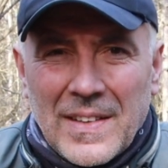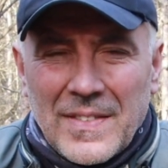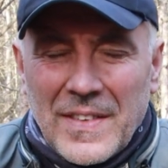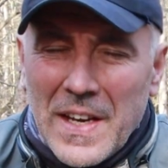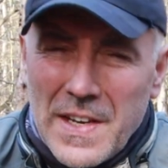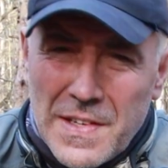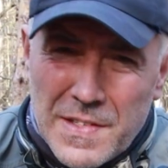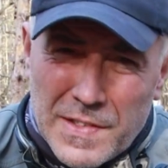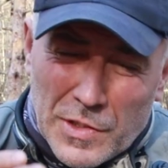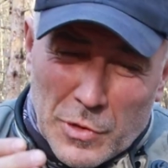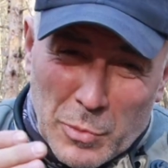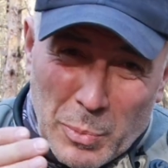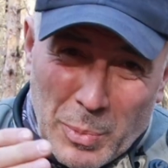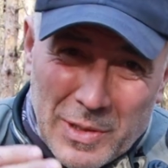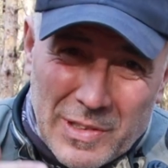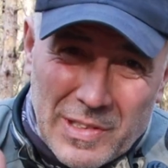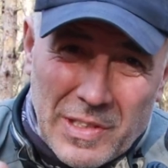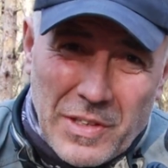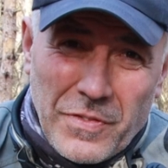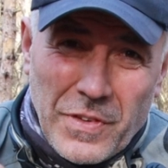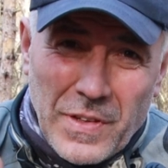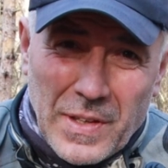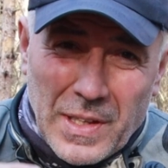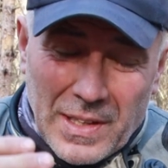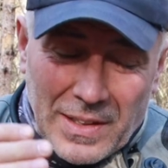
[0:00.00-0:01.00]
There is a
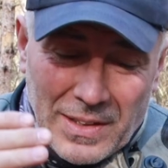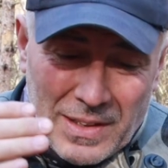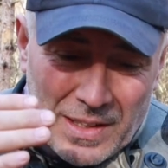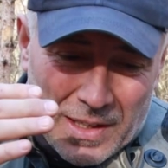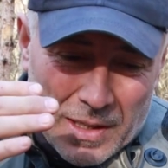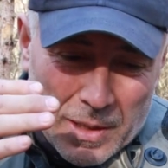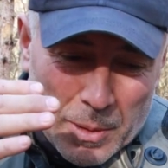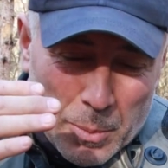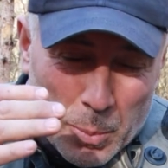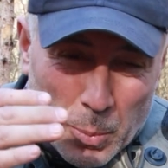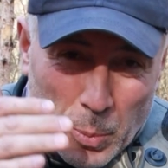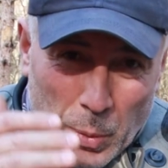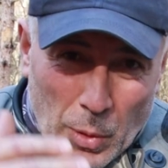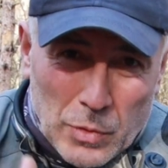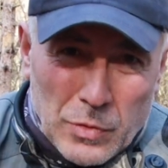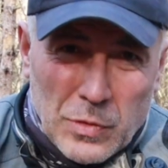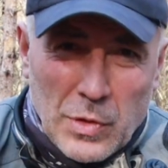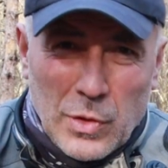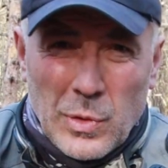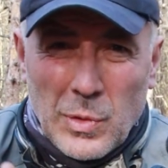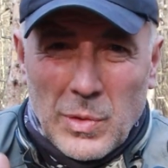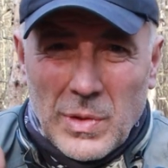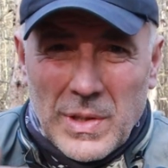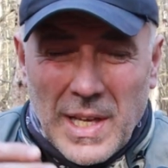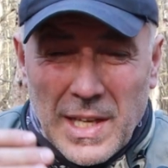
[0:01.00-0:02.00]
specific
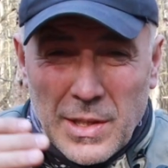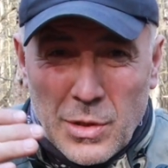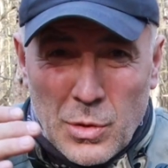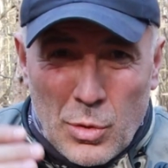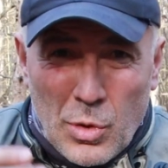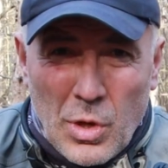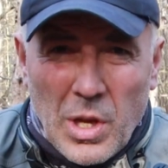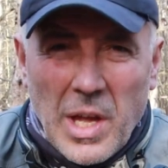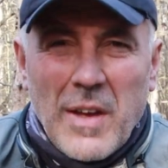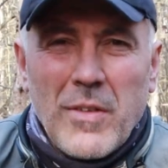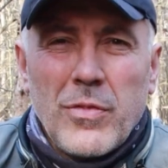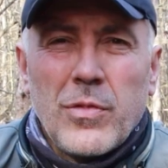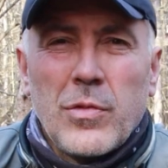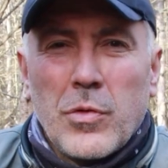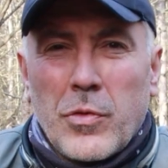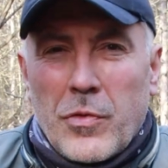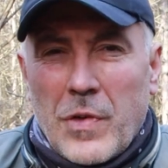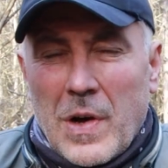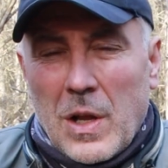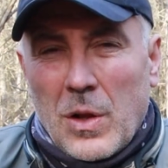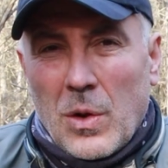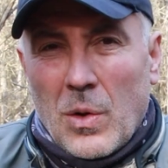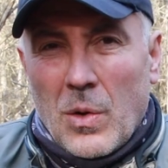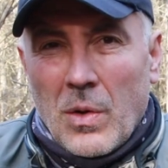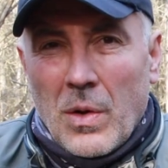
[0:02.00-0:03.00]
procedure that you have to
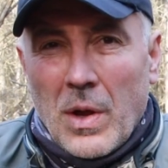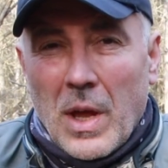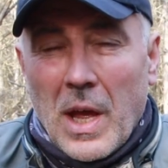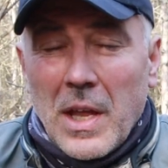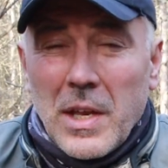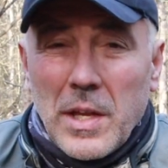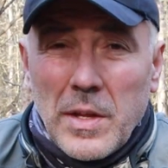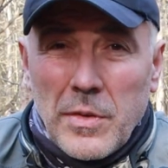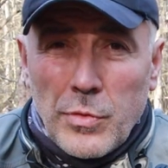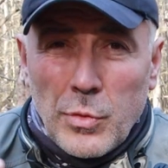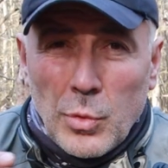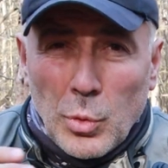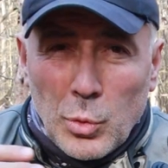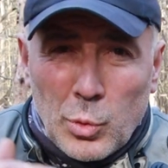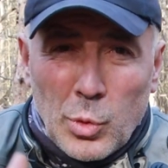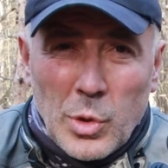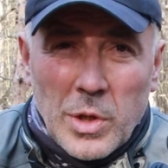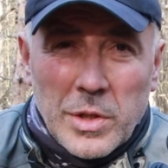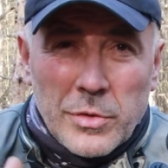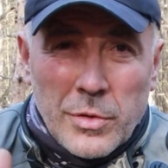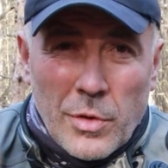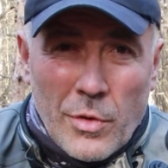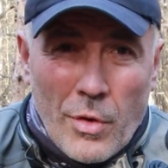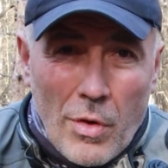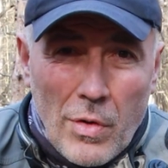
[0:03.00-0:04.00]
follow, and if you
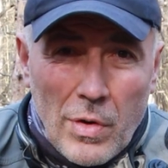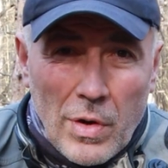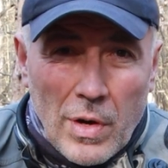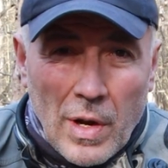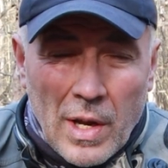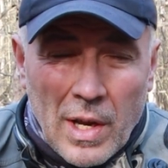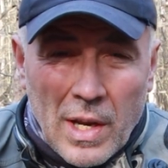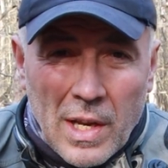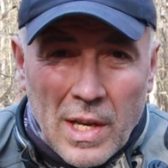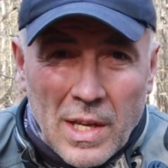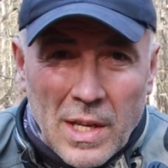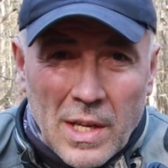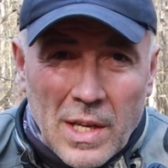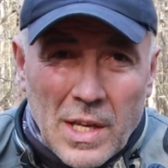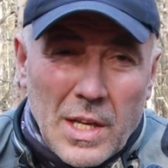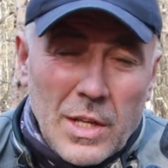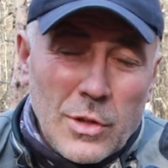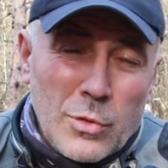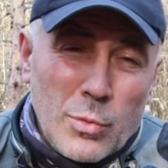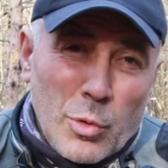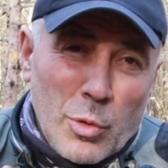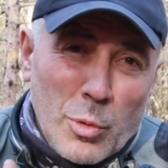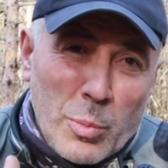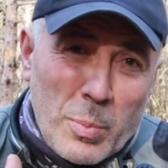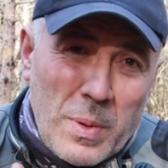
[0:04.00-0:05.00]
do it wrong,
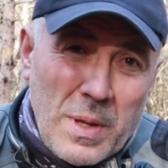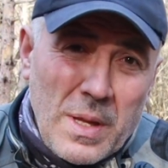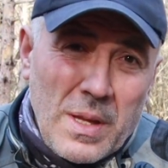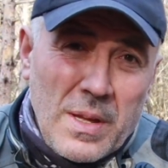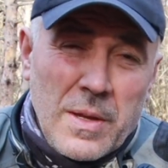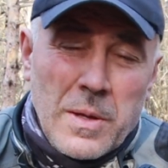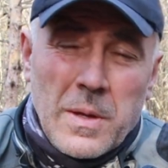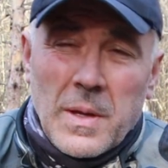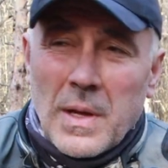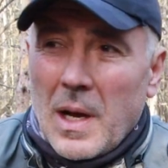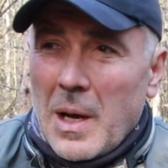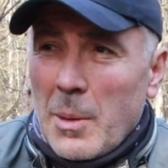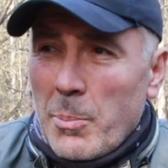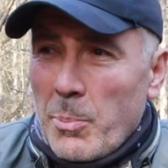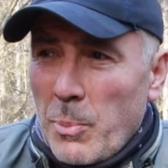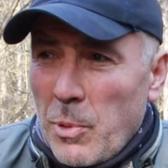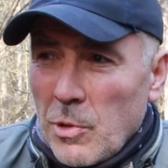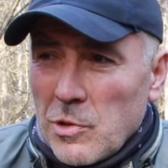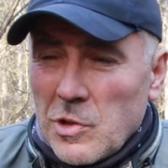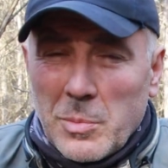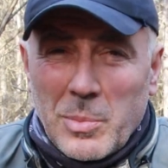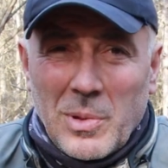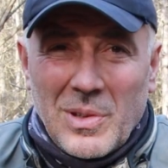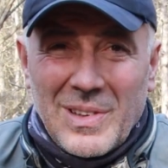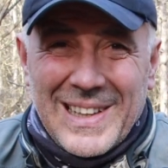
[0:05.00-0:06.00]
it will be a
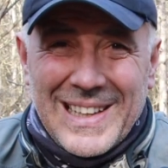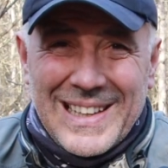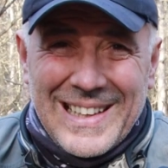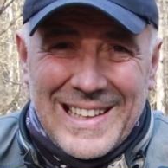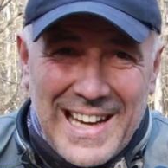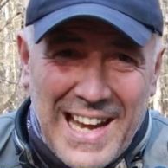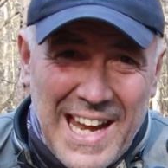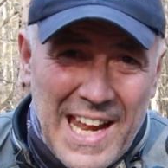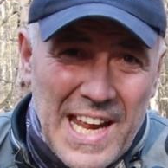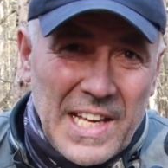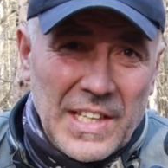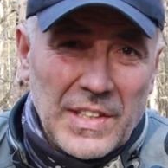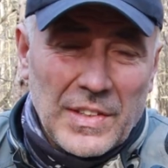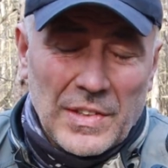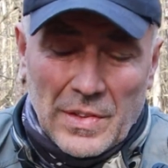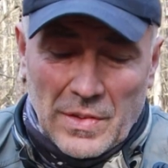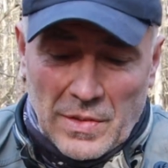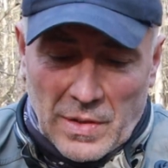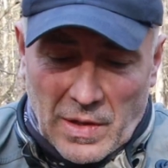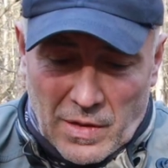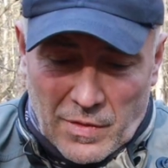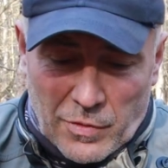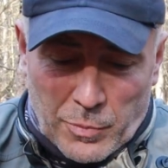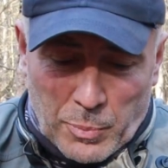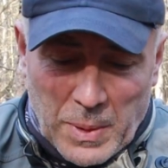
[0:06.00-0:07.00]
possible leaks
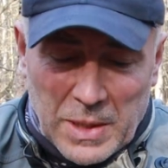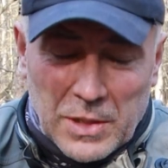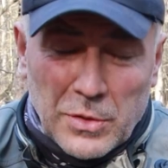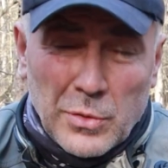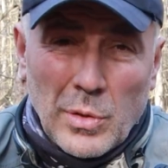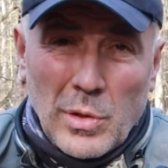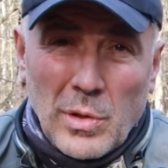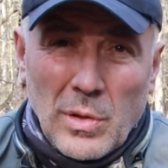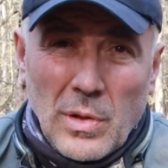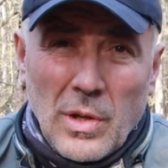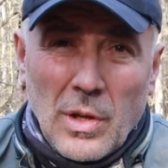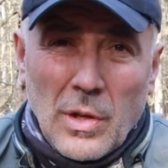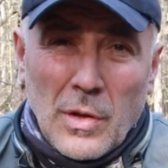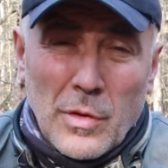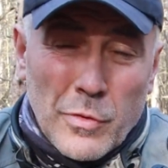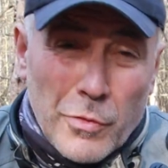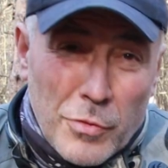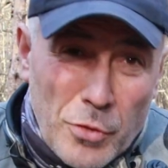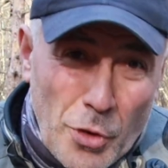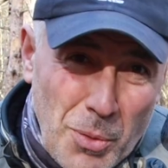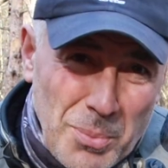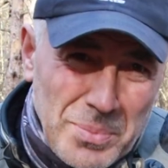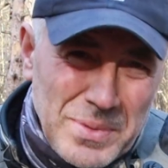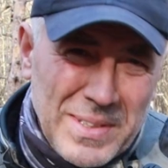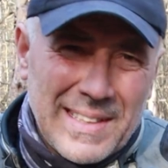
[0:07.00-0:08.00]
of petrol
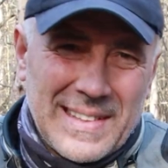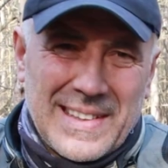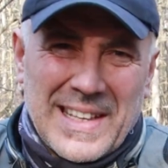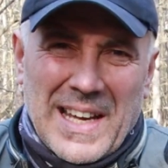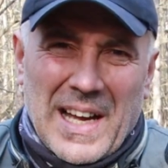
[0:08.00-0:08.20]
from the